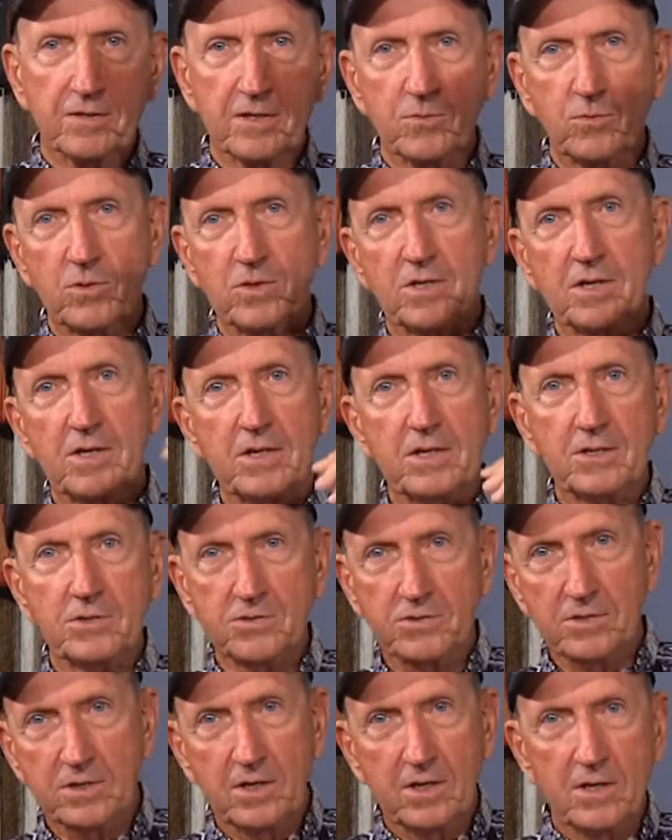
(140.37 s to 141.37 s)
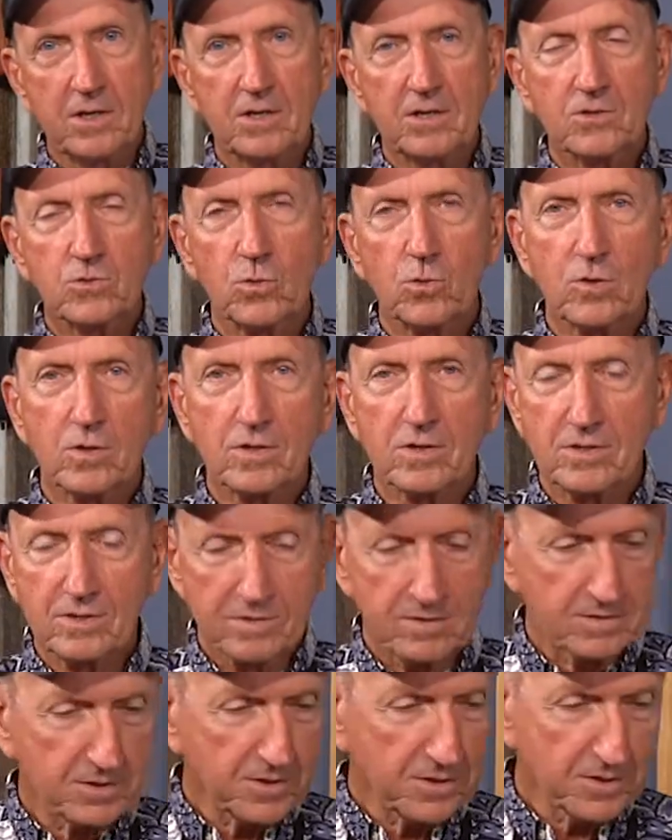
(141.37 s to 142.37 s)
then went east toward
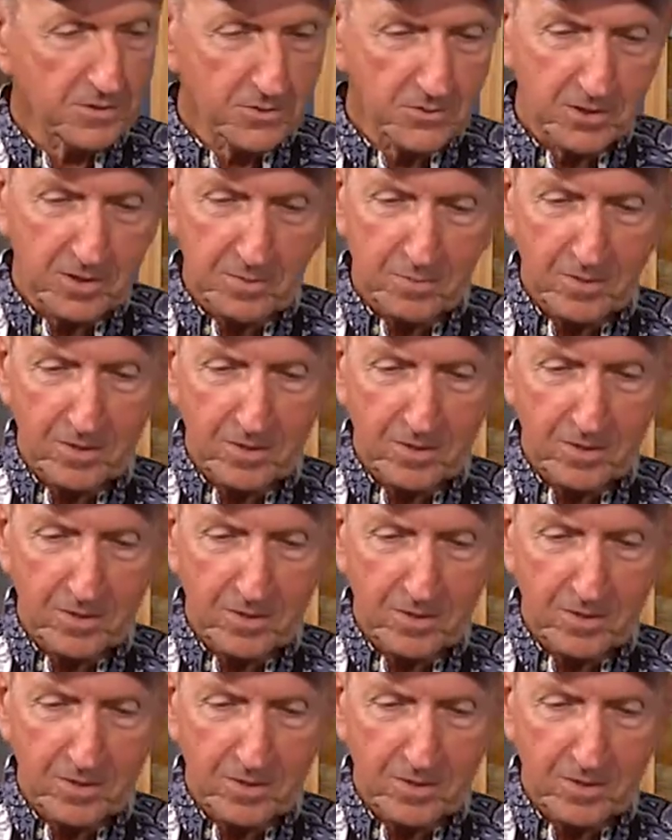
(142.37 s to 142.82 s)
Tennessee.